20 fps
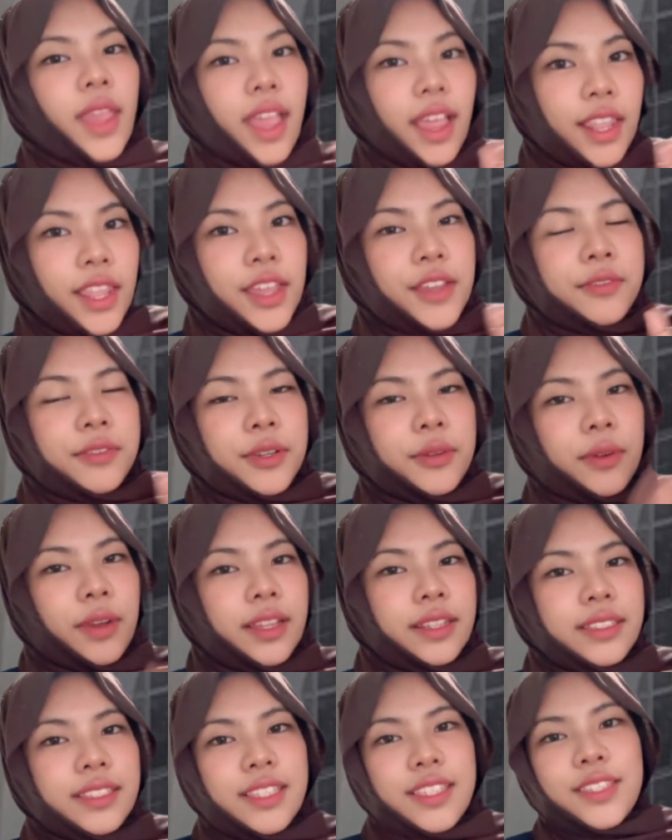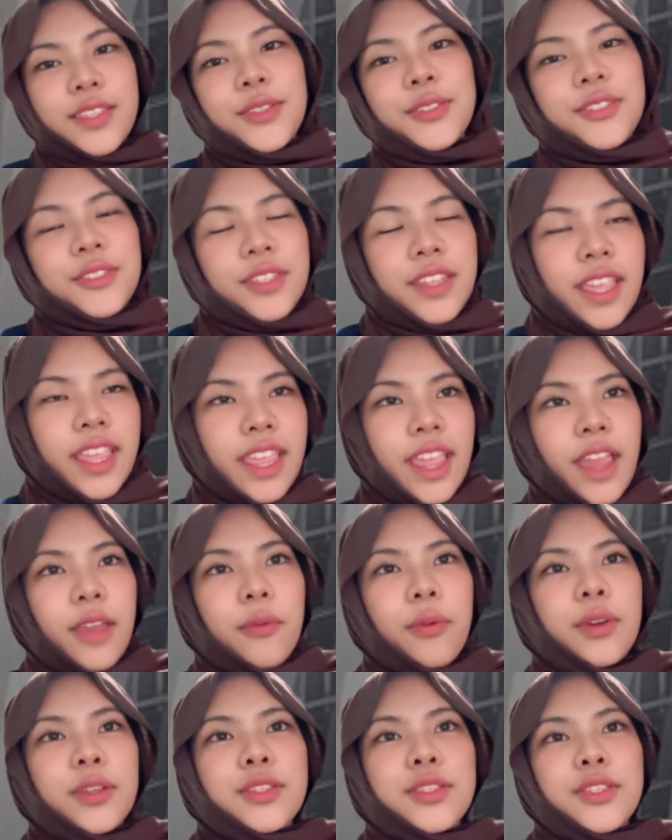Hello everyone. So today
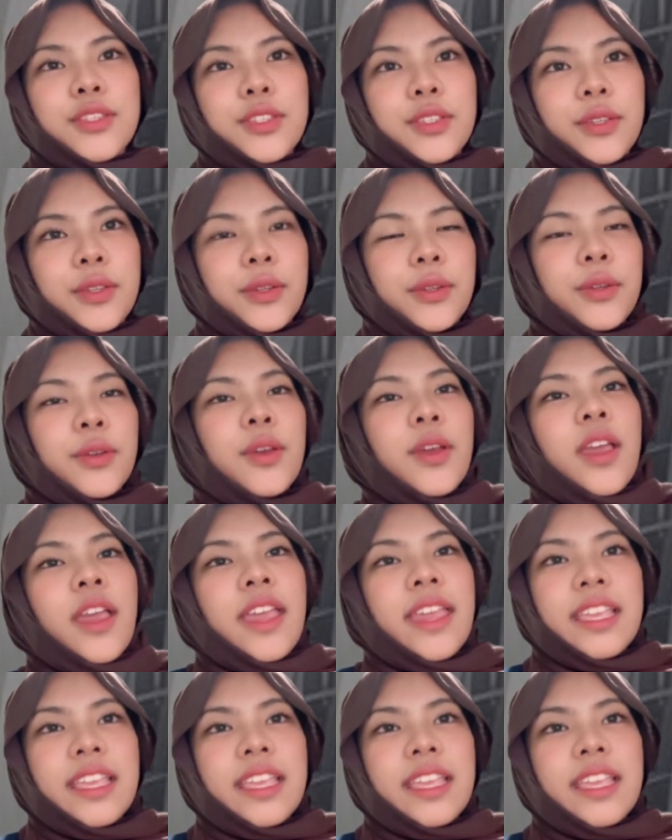I want to